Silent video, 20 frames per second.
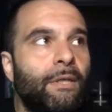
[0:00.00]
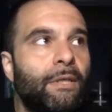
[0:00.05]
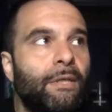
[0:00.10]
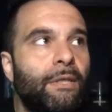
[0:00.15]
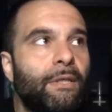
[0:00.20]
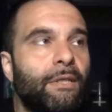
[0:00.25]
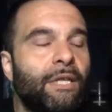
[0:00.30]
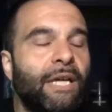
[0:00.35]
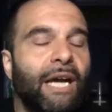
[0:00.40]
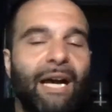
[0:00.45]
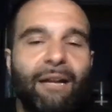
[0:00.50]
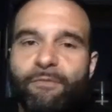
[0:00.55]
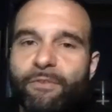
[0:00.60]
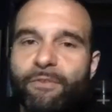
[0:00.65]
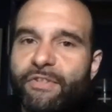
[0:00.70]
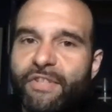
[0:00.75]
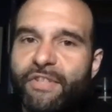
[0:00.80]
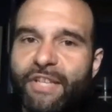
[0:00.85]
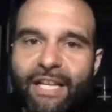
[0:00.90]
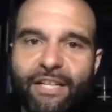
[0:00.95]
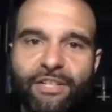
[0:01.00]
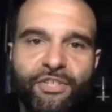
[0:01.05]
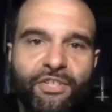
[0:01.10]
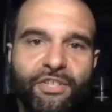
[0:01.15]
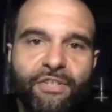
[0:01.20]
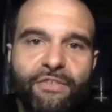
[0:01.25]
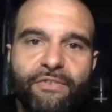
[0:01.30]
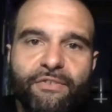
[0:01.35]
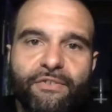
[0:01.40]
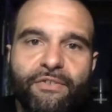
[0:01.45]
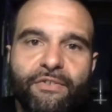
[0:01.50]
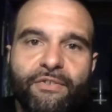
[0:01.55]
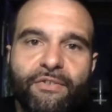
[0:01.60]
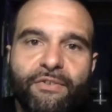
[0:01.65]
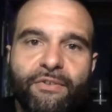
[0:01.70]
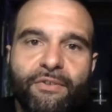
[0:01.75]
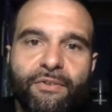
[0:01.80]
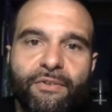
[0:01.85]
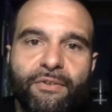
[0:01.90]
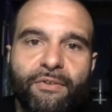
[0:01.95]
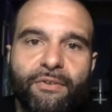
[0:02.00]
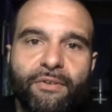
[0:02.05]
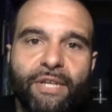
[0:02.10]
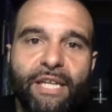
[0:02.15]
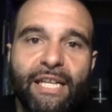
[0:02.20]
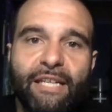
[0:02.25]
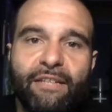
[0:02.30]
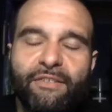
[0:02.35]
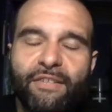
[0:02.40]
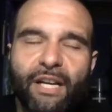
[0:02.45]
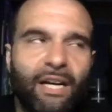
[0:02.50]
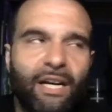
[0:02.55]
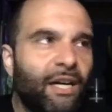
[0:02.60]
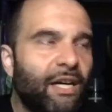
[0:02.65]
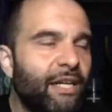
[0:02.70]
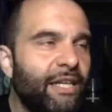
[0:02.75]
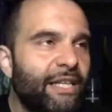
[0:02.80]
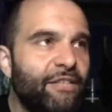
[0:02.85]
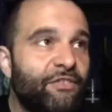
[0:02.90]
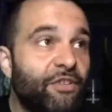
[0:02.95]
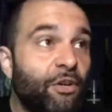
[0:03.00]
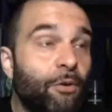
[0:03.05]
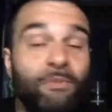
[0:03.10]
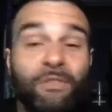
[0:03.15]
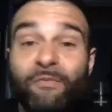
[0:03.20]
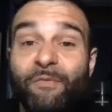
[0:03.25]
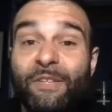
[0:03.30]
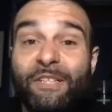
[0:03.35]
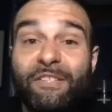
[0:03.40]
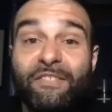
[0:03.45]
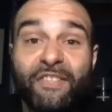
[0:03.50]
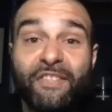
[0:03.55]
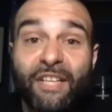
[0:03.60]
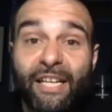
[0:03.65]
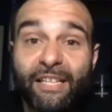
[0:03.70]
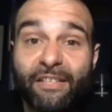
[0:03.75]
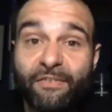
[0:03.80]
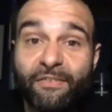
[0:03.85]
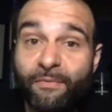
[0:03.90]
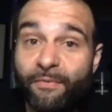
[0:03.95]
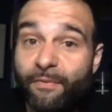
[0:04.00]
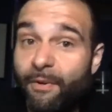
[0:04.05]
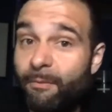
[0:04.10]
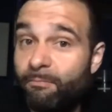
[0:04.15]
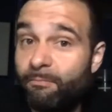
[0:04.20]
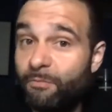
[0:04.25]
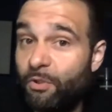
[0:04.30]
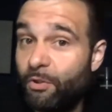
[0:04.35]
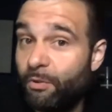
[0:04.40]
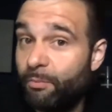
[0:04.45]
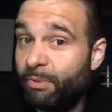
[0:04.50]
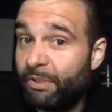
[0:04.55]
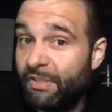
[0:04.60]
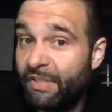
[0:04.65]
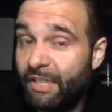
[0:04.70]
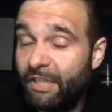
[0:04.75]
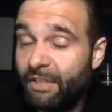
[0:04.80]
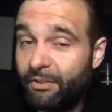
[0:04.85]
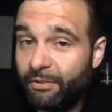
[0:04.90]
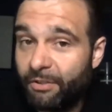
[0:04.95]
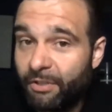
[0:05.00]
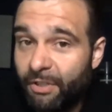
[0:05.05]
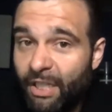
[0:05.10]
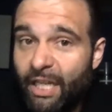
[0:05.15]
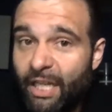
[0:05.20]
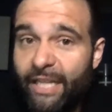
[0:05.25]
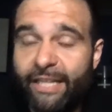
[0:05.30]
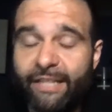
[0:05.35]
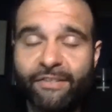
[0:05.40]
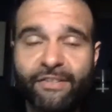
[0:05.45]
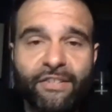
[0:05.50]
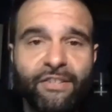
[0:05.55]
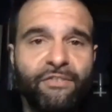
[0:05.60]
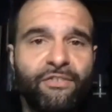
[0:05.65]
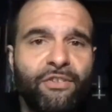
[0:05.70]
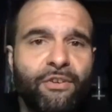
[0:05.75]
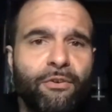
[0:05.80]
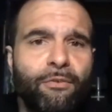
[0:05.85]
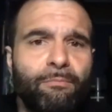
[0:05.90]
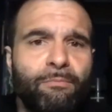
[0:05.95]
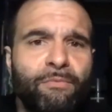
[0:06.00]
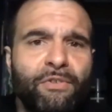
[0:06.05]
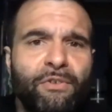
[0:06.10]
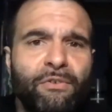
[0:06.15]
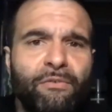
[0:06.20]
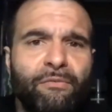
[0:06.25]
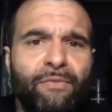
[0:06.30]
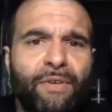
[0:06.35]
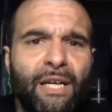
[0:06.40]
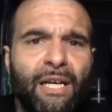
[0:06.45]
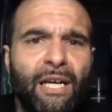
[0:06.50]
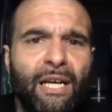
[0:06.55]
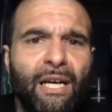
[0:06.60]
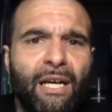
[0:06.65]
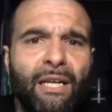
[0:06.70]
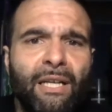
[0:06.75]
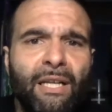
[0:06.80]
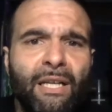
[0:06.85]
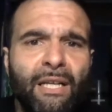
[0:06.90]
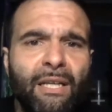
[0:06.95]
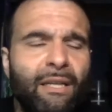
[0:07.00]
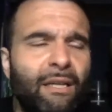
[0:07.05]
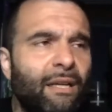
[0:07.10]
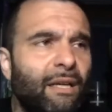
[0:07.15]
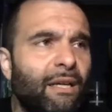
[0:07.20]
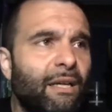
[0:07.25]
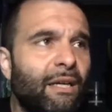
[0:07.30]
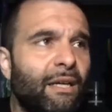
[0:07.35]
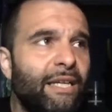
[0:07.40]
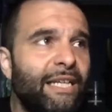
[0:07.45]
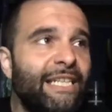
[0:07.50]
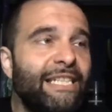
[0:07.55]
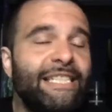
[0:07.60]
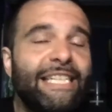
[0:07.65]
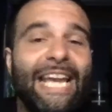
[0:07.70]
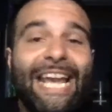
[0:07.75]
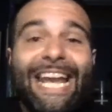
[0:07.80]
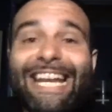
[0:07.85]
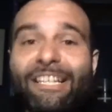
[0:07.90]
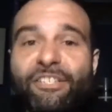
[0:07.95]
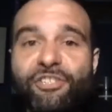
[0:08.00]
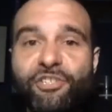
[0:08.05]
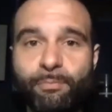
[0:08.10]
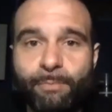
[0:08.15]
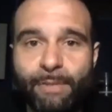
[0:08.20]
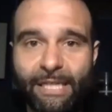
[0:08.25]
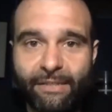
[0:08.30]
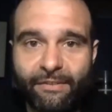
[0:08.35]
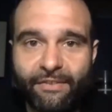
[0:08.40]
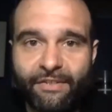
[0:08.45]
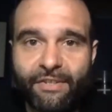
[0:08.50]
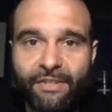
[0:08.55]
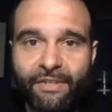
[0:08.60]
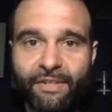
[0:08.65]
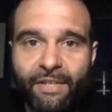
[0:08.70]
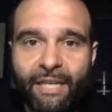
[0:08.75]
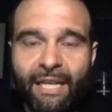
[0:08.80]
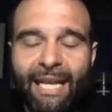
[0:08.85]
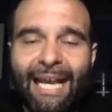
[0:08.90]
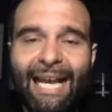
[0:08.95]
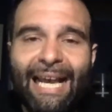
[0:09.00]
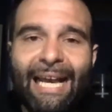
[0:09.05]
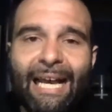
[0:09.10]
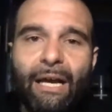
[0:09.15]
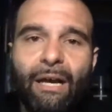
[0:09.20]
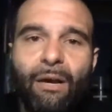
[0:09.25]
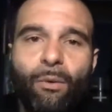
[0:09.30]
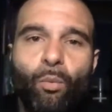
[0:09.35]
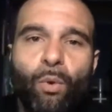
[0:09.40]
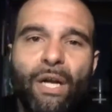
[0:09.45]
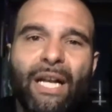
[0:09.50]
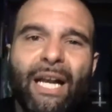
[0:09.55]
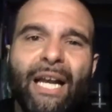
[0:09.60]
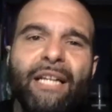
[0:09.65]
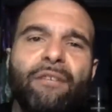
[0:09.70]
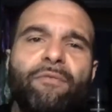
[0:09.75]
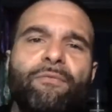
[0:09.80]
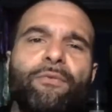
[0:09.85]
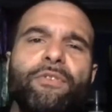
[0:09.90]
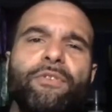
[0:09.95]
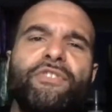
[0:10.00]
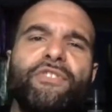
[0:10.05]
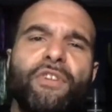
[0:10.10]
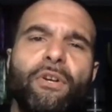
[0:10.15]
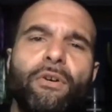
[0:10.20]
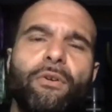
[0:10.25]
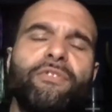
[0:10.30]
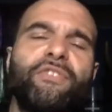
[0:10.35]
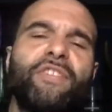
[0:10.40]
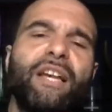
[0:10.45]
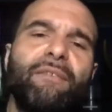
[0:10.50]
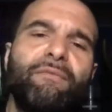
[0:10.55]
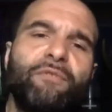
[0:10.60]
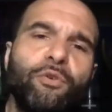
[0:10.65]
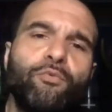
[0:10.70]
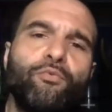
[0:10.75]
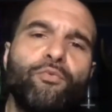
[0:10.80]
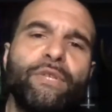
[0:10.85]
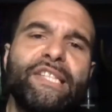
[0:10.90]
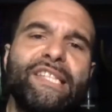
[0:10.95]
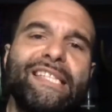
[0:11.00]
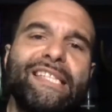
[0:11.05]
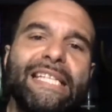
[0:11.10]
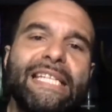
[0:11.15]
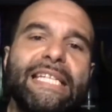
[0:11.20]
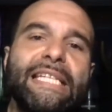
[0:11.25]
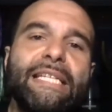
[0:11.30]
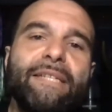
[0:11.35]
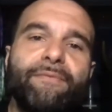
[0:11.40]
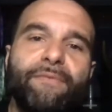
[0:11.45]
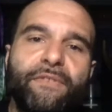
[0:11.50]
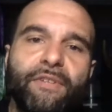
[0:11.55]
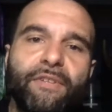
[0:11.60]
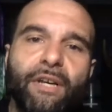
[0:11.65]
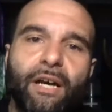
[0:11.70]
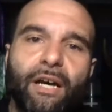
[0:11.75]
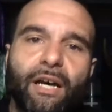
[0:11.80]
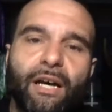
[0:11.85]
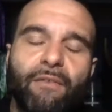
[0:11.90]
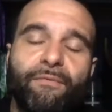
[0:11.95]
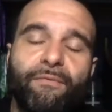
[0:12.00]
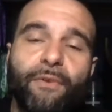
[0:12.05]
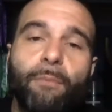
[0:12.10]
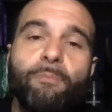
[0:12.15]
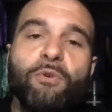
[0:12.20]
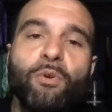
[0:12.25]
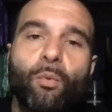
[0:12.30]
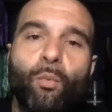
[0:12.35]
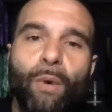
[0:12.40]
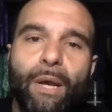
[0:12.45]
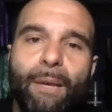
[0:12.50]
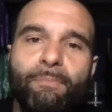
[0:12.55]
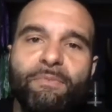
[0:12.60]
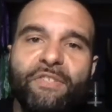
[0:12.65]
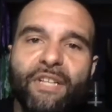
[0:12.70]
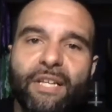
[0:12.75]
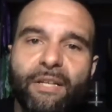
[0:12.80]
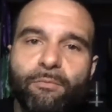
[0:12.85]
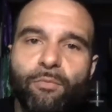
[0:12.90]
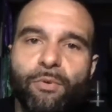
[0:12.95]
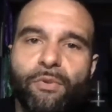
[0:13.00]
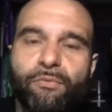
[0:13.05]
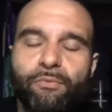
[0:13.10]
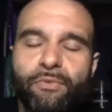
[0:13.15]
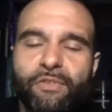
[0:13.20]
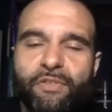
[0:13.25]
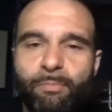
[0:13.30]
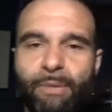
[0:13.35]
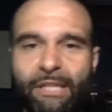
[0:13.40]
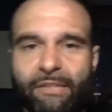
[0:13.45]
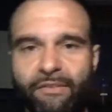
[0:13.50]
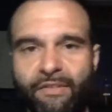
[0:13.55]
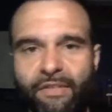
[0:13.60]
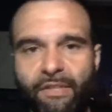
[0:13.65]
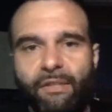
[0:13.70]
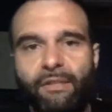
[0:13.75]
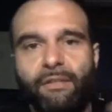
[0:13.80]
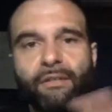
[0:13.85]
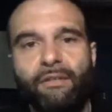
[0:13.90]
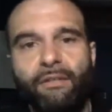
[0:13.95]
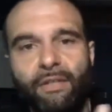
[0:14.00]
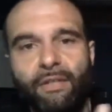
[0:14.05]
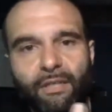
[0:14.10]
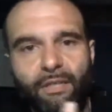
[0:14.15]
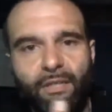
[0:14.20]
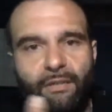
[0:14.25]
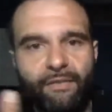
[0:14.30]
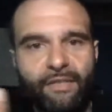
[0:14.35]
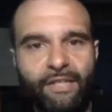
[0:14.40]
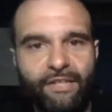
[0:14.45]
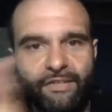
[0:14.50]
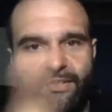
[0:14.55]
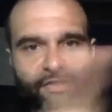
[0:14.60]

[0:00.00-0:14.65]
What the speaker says: conversations, in terms of insights from your particular clients, in terms of engagement, what kind of results have you received from your website with respect to this,